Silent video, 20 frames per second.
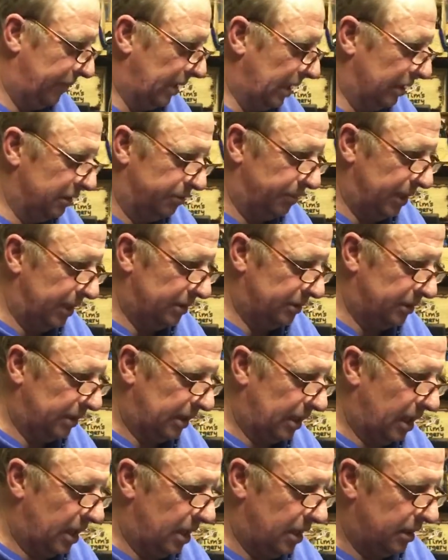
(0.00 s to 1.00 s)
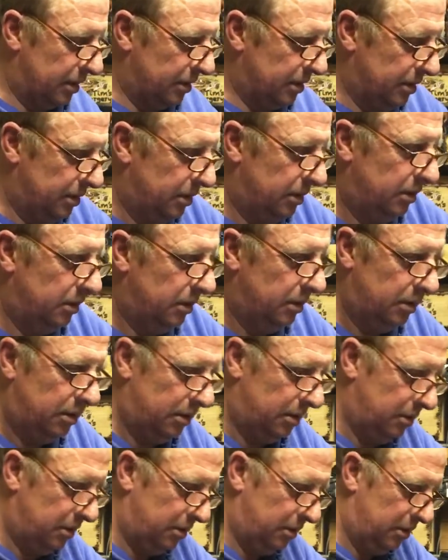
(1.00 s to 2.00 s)
as best I can,
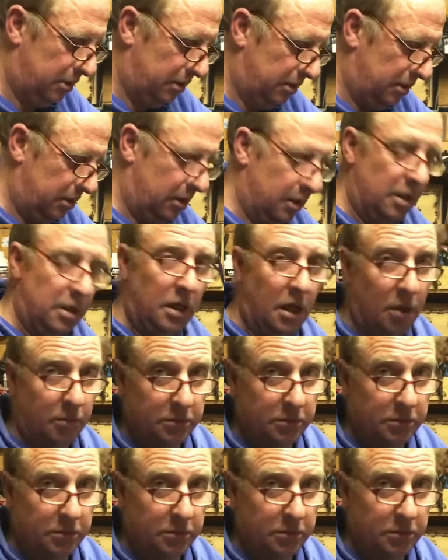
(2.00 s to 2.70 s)
and